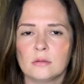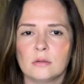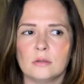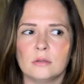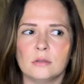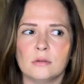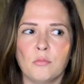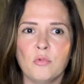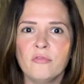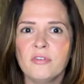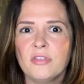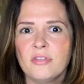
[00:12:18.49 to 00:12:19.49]
uh,
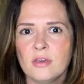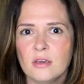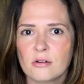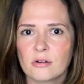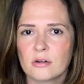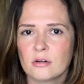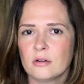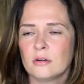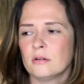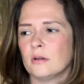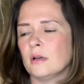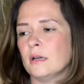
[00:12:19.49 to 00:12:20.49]
movie
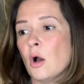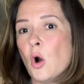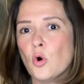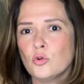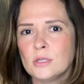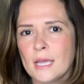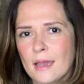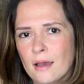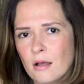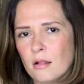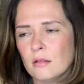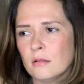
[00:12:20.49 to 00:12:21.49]
theater,
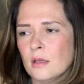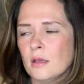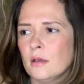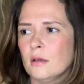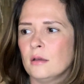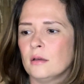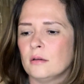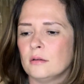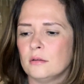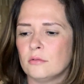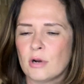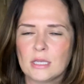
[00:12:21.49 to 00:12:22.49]
hotel,
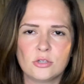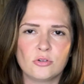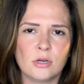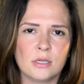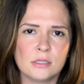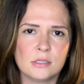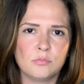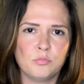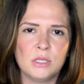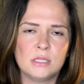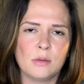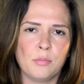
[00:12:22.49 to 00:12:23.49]
restaurants,
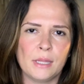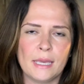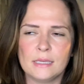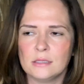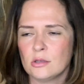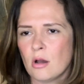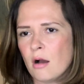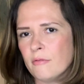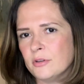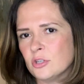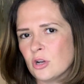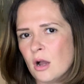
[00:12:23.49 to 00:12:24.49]
pizza place,
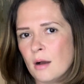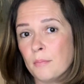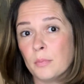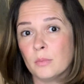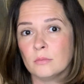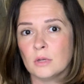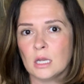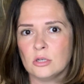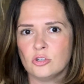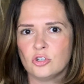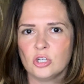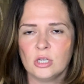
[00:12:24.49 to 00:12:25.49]
coffee shop, a
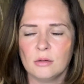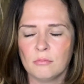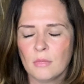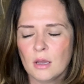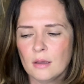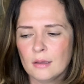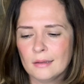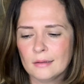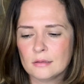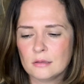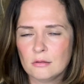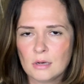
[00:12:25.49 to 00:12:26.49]
gym,
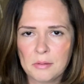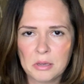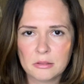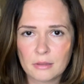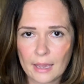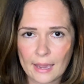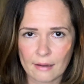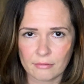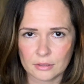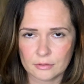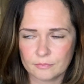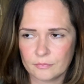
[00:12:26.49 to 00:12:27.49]
you know, they have
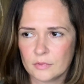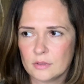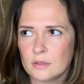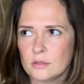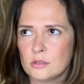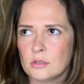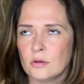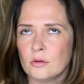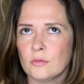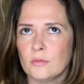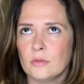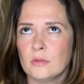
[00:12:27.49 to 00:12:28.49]
it.
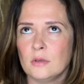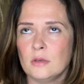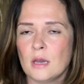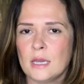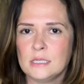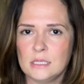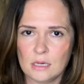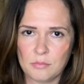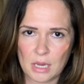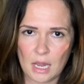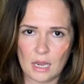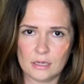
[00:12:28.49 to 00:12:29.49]
So the idea
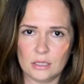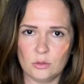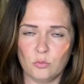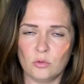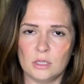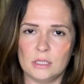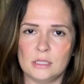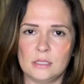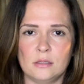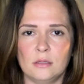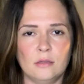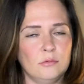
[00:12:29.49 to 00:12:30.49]
behind it
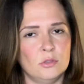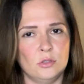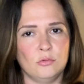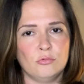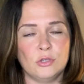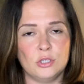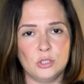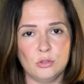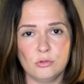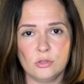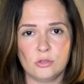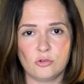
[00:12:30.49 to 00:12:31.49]
was to
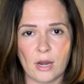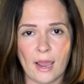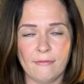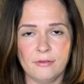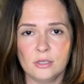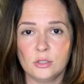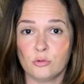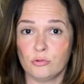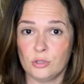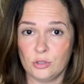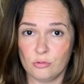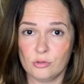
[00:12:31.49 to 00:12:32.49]
reduce traffic, to
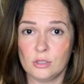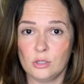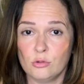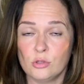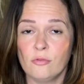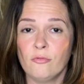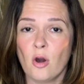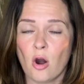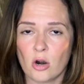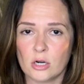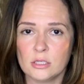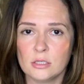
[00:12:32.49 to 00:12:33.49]
reduce the use of
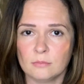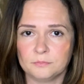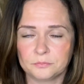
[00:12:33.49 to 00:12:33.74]
cars